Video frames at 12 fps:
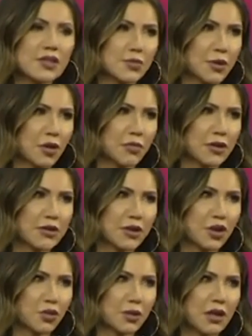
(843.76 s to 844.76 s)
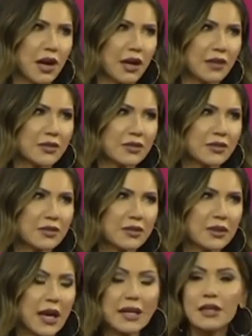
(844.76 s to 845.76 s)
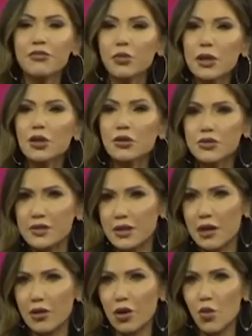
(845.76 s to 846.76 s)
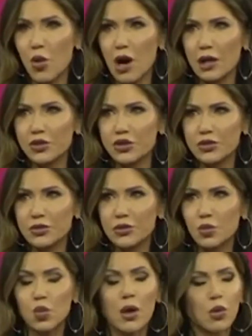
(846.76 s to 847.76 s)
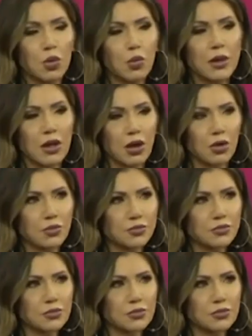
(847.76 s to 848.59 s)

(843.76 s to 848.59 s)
experiment in humankind. And if we lose it on our watch, where will we go?